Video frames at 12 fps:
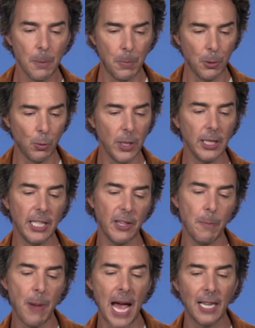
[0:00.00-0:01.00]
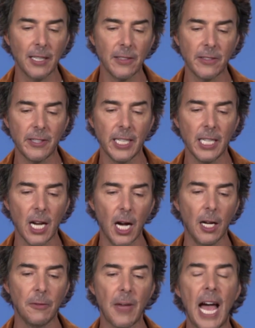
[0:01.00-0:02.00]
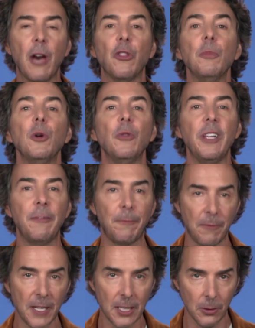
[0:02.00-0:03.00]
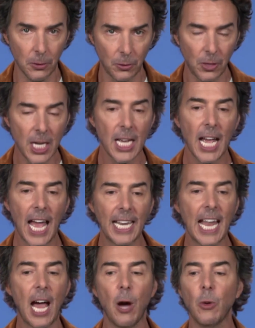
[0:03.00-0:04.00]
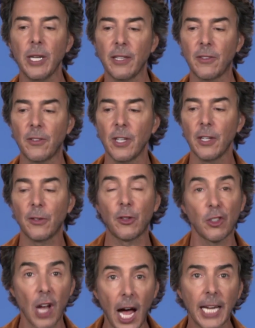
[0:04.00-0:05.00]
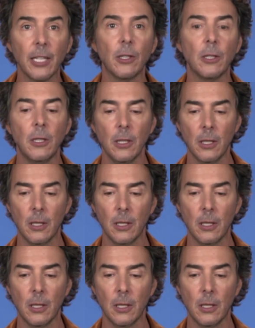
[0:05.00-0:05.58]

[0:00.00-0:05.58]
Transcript: But really the balancing of how the movie feels and how its style